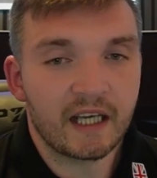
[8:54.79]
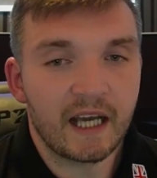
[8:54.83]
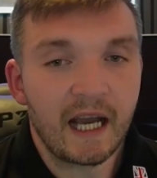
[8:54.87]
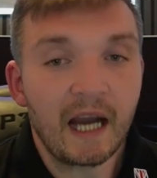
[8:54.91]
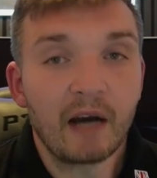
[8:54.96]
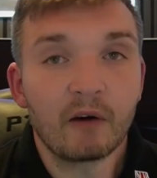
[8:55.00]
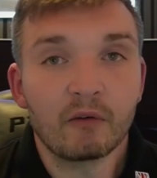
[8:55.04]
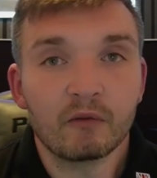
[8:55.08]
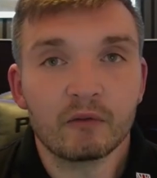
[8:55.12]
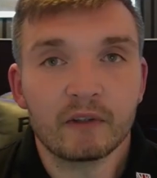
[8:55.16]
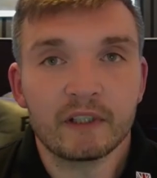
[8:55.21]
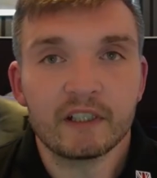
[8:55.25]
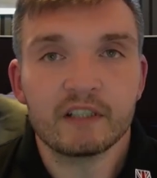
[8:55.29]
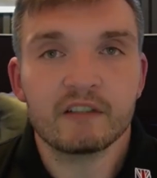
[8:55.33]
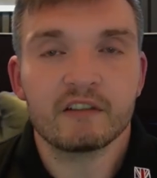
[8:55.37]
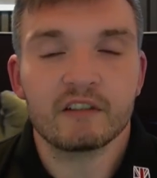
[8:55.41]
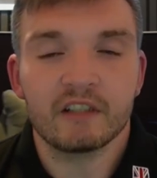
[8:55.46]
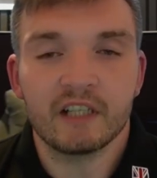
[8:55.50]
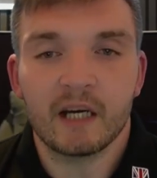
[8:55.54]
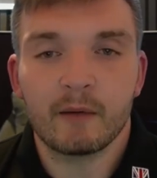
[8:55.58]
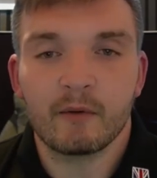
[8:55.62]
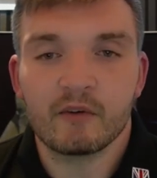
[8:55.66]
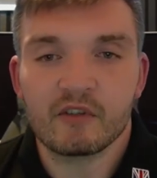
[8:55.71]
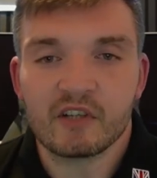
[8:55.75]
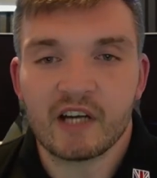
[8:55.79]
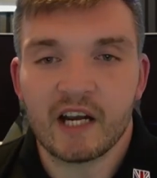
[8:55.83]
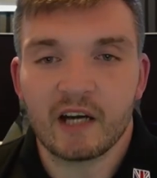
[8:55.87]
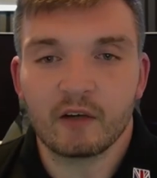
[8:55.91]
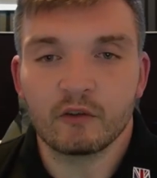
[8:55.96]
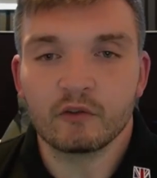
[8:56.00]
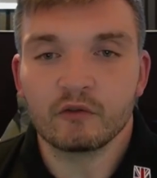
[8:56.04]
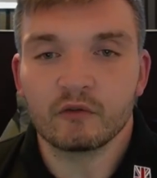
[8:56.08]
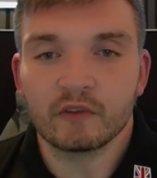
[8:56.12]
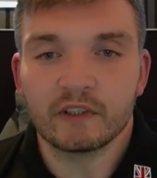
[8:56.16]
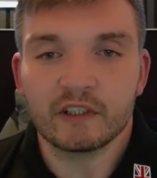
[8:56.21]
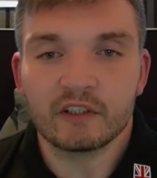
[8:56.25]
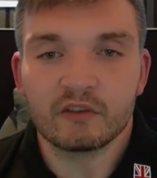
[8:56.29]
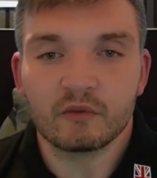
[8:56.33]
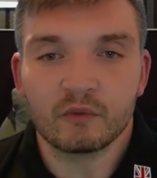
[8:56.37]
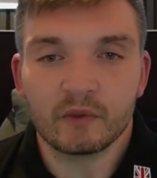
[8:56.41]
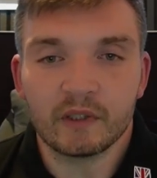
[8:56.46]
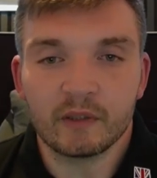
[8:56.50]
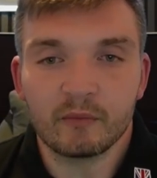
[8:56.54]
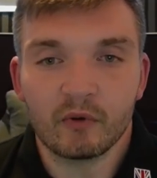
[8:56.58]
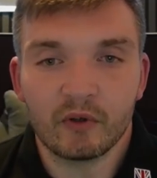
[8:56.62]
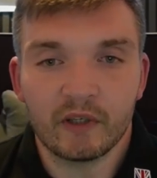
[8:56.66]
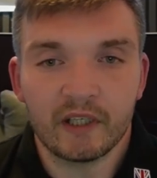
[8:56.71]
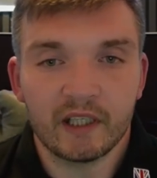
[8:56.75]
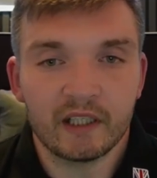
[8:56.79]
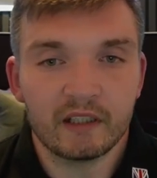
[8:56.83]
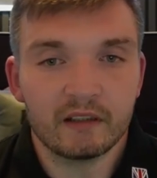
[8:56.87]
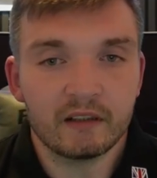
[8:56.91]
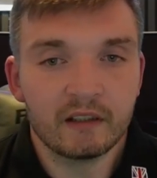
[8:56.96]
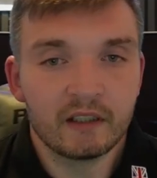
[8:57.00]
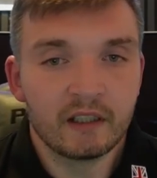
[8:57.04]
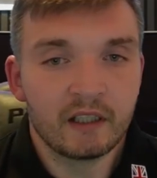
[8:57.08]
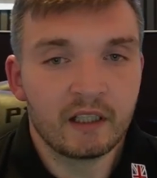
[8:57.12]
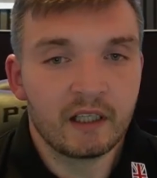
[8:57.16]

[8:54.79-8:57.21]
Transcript: outreach and how much outreach we put in.